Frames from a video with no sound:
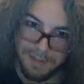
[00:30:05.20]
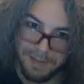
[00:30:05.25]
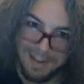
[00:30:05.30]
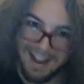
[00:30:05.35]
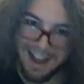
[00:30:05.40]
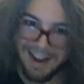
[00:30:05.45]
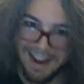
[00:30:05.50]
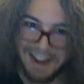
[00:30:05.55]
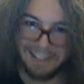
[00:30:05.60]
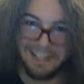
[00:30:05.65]

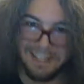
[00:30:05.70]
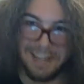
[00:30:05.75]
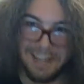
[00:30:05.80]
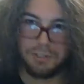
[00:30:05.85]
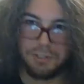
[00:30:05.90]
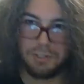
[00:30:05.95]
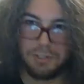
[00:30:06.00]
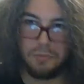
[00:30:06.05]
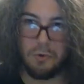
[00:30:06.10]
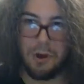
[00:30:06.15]
I got
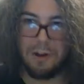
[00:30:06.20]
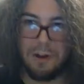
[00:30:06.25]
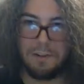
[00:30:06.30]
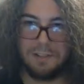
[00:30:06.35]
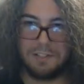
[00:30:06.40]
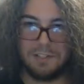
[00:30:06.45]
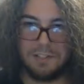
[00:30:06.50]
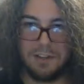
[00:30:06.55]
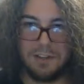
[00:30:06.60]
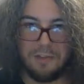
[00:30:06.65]
Tetris
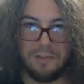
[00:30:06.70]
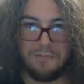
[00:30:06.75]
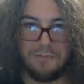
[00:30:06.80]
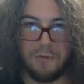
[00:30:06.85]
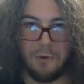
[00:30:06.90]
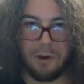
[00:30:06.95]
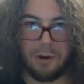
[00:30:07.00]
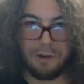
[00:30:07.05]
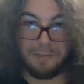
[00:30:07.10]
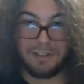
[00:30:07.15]
Worlds
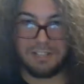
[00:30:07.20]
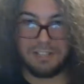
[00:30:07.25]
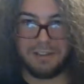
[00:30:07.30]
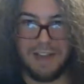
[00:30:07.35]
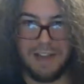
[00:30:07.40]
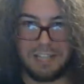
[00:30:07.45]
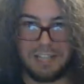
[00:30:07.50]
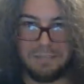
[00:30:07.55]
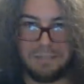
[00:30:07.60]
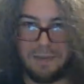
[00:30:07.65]
for original
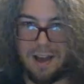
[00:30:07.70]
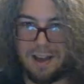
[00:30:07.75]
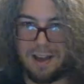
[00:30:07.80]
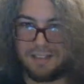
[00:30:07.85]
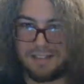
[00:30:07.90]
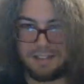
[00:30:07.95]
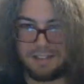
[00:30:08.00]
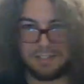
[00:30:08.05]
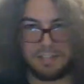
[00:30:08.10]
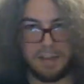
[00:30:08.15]
Xbox
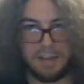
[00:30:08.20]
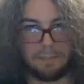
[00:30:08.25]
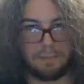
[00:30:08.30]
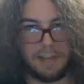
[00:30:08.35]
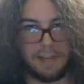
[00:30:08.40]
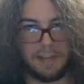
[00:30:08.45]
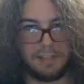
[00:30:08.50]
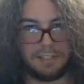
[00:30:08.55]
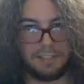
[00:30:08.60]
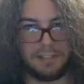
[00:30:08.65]
at the same
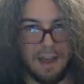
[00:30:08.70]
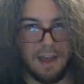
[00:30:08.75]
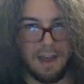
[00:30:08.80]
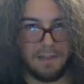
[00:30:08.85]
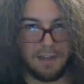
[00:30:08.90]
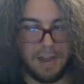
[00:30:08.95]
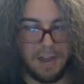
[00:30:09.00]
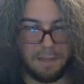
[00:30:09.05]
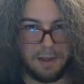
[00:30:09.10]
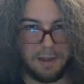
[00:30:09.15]
place
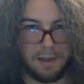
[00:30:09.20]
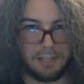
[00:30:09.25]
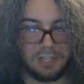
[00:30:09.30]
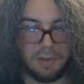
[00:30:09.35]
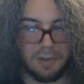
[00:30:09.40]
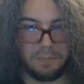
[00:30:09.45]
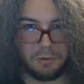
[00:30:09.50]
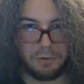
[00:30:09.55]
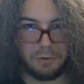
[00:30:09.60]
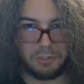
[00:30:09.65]
that I picked
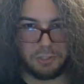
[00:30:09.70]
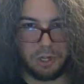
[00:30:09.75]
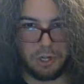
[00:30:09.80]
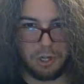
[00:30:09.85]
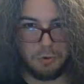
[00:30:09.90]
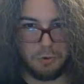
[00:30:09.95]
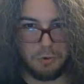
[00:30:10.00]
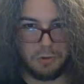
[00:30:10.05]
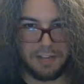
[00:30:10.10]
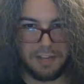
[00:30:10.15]
up those
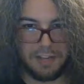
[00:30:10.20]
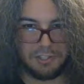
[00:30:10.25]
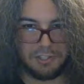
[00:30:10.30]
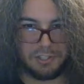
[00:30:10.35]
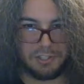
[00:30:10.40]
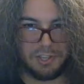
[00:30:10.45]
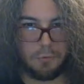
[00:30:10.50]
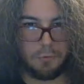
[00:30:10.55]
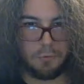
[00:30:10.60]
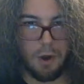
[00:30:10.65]
2
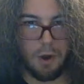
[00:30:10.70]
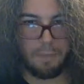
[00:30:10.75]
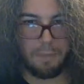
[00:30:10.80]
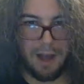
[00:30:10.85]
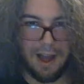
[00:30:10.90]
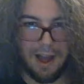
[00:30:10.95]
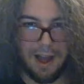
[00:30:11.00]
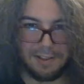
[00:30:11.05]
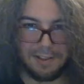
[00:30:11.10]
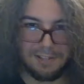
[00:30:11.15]
discs in one
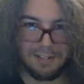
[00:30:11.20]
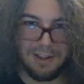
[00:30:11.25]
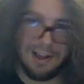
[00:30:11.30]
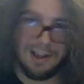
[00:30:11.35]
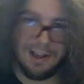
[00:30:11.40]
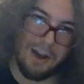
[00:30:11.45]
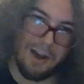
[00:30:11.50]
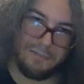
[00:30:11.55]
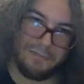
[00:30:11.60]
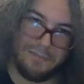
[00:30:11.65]
box
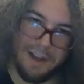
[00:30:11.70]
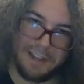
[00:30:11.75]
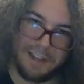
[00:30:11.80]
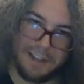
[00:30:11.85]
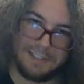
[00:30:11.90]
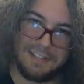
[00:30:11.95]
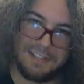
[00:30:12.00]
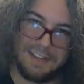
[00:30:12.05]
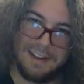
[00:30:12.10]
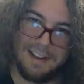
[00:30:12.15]
of
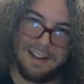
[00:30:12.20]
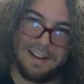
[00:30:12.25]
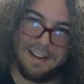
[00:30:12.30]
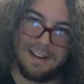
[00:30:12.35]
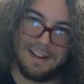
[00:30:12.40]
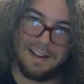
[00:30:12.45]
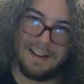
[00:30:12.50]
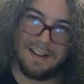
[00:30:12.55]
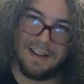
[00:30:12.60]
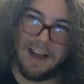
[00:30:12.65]
Vice City.
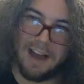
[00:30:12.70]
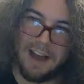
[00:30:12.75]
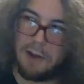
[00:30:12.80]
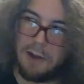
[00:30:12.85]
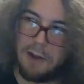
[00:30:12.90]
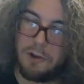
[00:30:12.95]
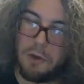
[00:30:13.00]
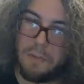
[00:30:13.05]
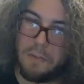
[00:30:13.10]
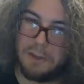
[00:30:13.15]
I
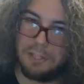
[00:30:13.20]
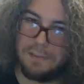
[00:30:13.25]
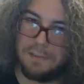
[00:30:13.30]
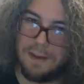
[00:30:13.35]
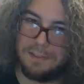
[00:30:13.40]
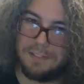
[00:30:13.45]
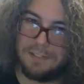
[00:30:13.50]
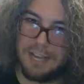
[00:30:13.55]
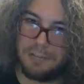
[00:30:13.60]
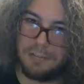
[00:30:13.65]
don't know much
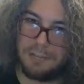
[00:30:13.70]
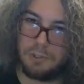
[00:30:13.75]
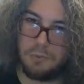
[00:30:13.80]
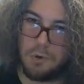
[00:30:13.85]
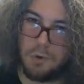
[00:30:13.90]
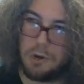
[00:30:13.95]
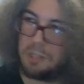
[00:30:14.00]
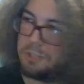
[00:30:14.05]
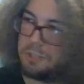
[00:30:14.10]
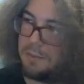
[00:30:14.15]
about Tetris
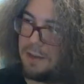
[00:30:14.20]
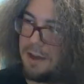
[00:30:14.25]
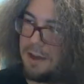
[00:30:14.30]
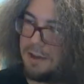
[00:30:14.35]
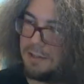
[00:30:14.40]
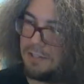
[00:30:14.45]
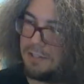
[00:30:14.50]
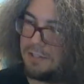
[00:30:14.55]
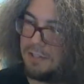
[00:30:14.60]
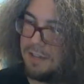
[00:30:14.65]
Worlds
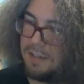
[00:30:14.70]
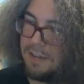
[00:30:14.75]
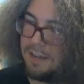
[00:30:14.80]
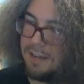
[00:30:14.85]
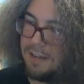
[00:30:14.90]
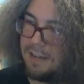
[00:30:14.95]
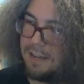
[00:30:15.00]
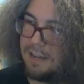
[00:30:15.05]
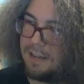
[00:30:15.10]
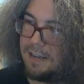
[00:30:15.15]
because,
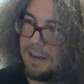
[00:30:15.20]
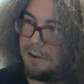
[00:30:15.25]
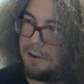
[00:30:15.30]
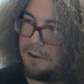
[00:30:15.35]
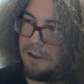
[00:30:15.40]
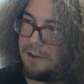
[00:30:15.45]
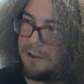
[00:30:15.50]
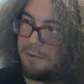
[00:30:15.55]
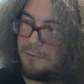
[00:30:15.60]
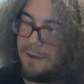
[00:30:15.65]

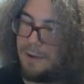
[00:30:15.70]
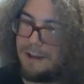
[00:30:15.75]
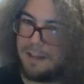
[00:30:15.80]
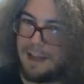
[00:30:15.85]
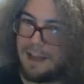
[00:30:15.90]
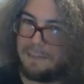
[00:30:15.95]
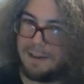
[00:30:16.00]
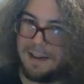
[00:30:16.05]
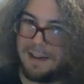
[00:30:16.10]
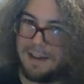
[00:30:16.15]
well,
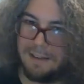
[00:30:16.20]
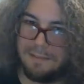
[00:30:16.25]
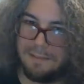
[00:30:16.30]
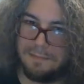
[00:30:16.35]
I mean,